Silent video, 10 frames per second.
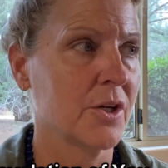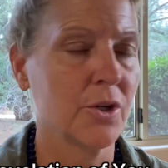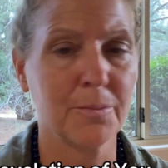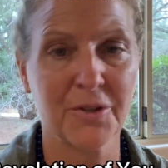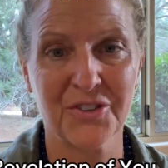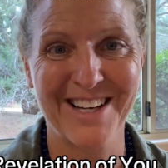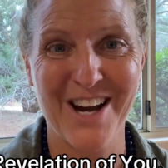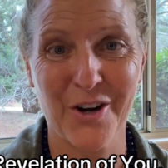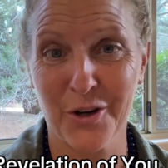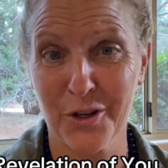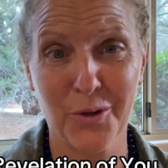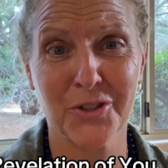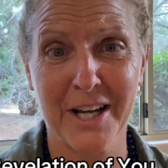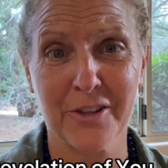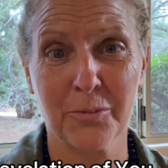you're missing out on a huge
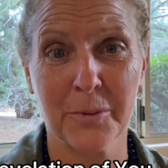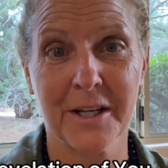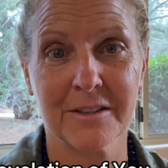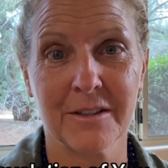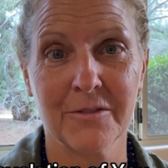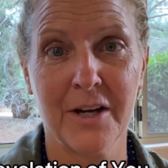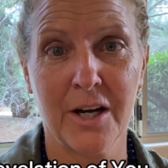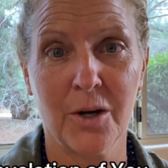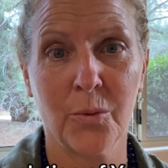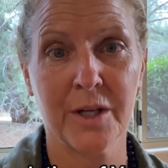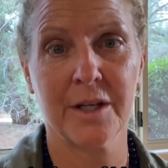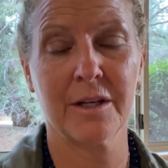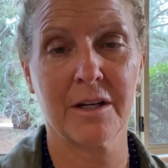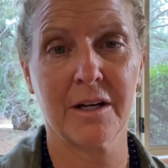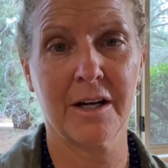aspect of how
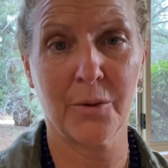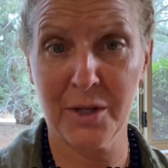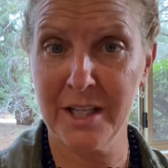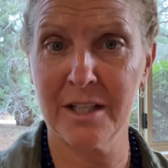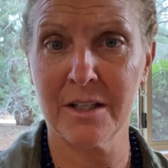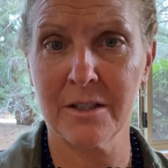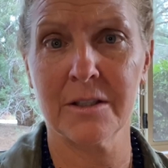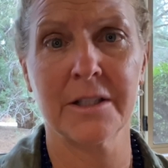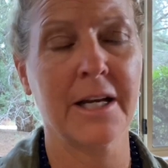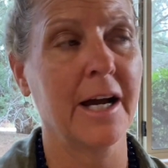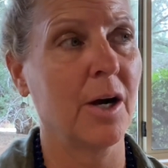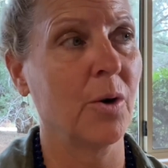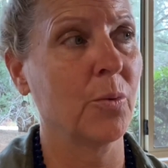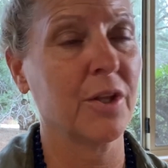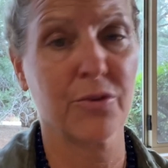we heal and how
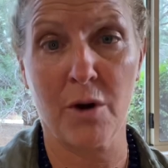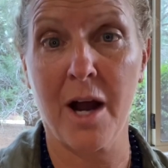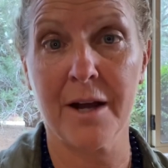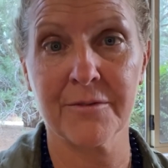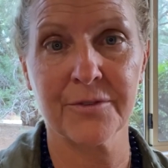we thrive.